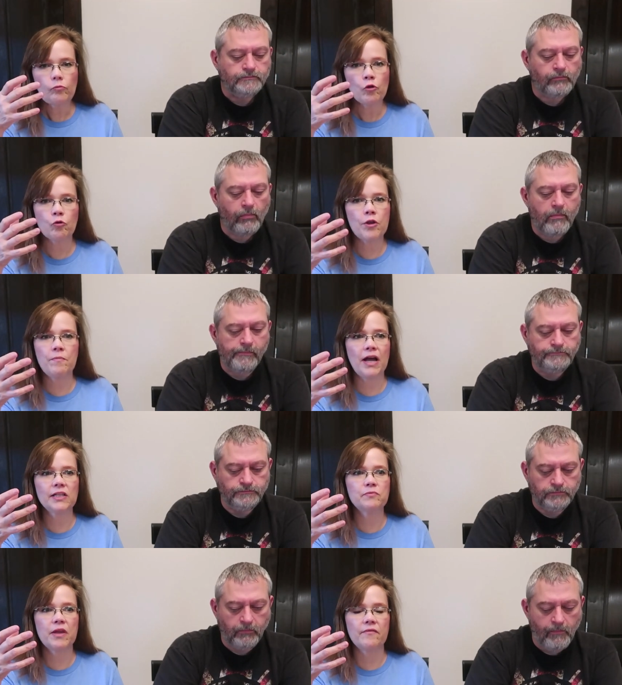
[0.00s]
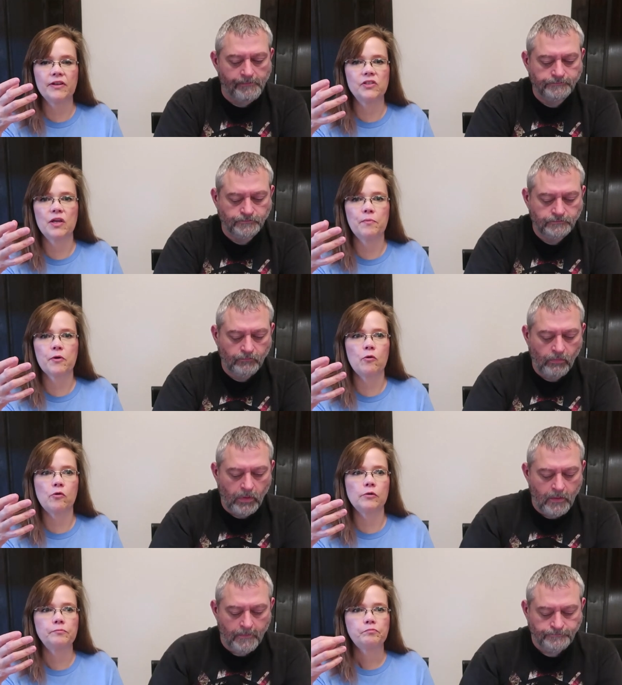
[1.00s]
Speaker 1: reminds me of a
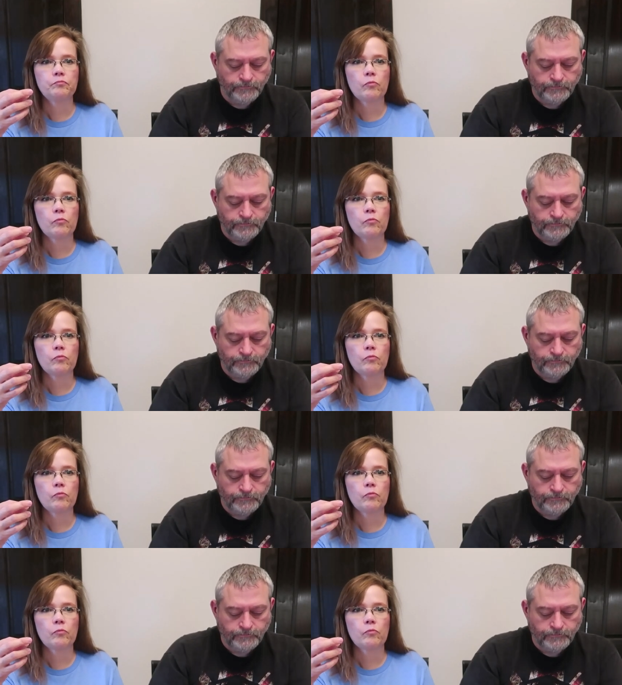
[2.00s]
typical